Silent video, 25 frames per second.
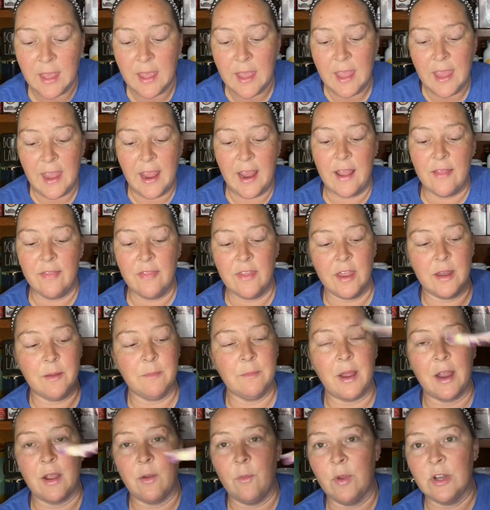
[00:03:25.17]
And then
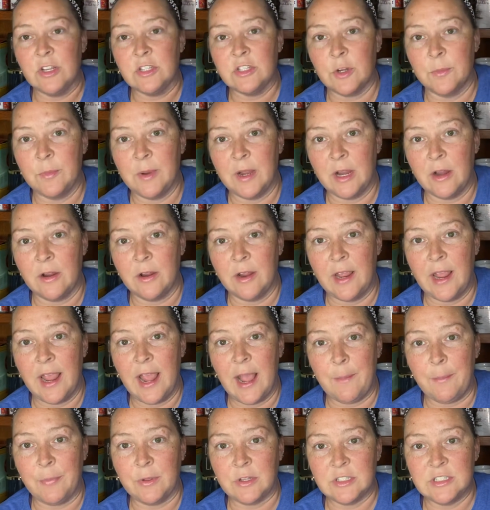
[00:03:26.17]
my Winterberry
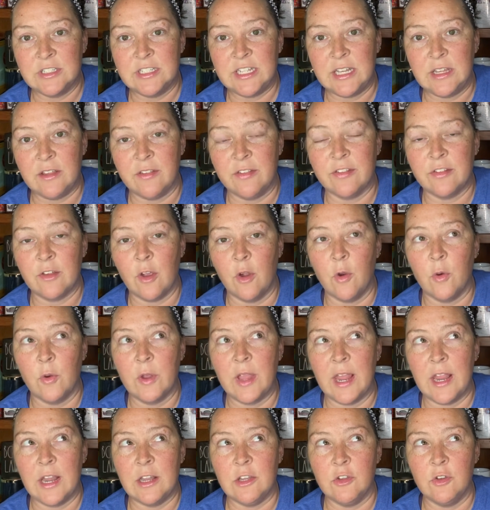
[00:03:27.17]
Apple Tea Soak,
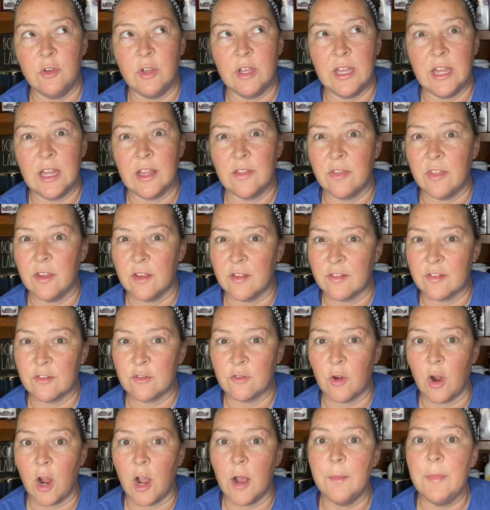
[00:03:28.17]
and you can get the
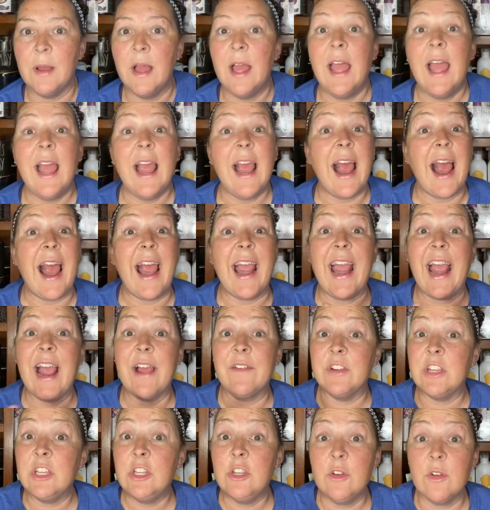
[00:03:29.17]
scrub. I
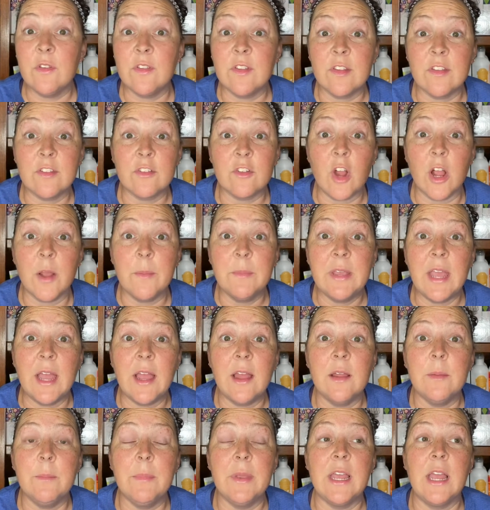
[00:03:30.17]
haven't used the scrub
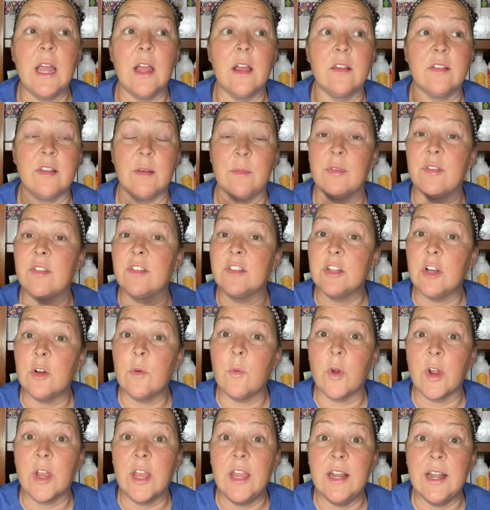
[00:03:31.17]
yet because I'm still
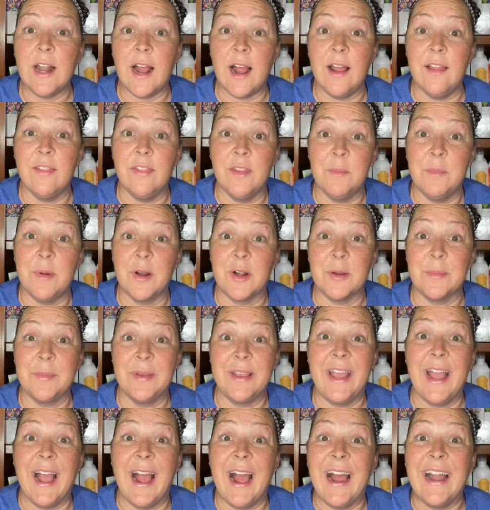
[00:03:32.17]
working on the butter
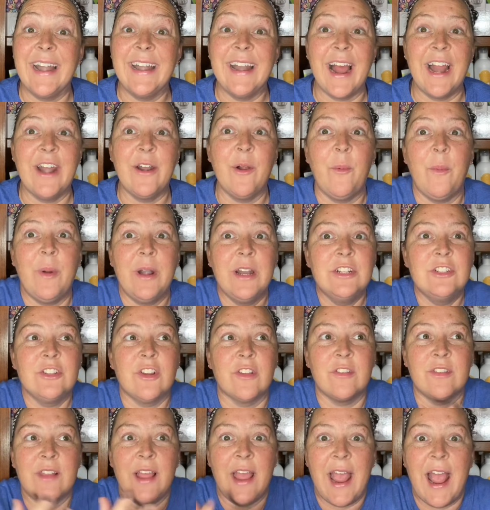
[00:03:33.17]
pecan. I don't want to
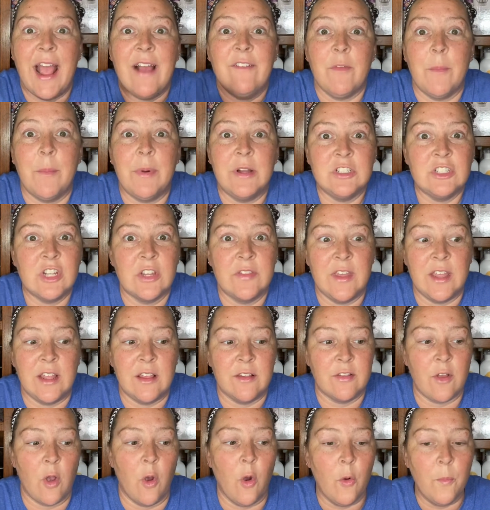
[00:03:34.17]
just have a bunch of
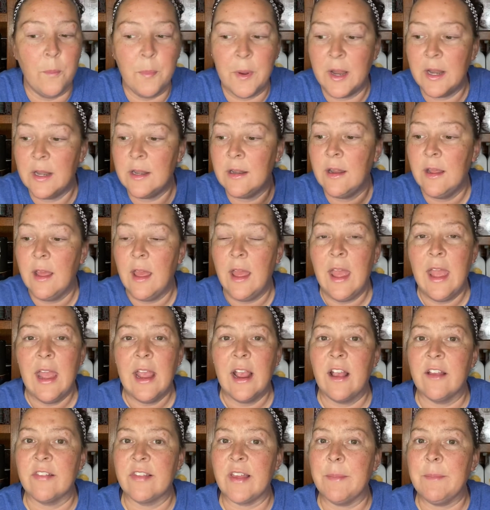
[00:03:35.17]
things open
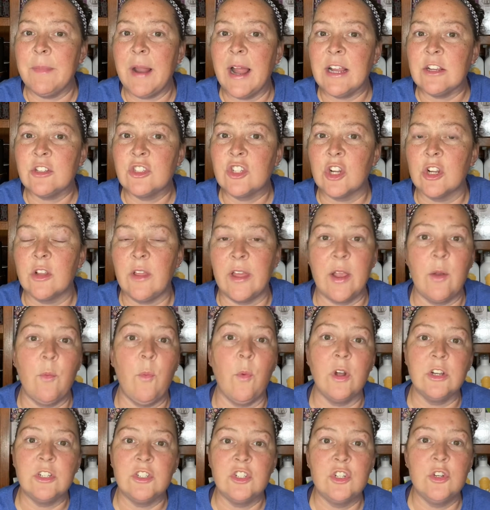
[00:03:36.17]
because I'm not sure, like,
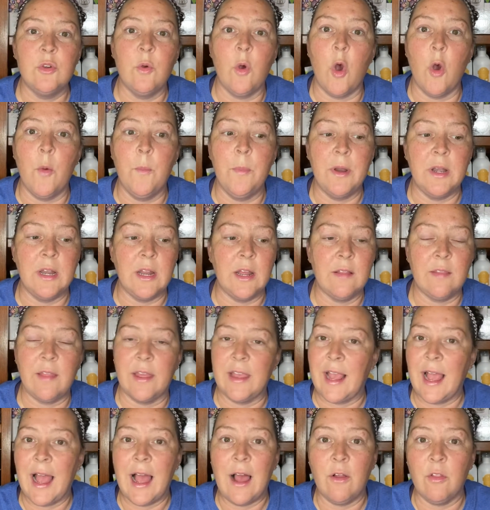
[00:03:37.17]
once you open it,
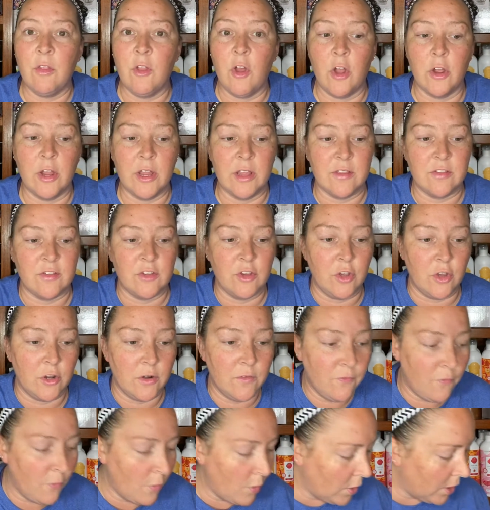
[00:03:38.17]
like, how long it's
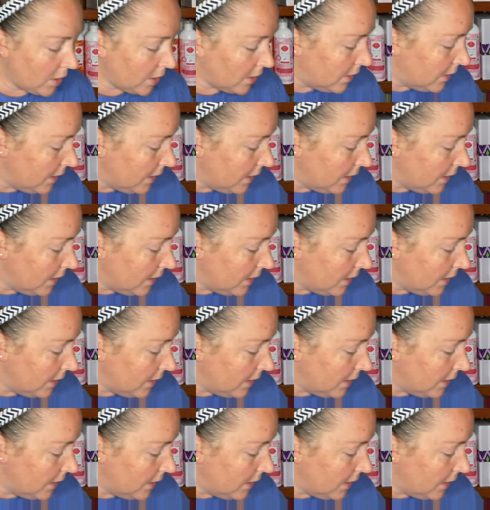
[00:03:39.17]
good for.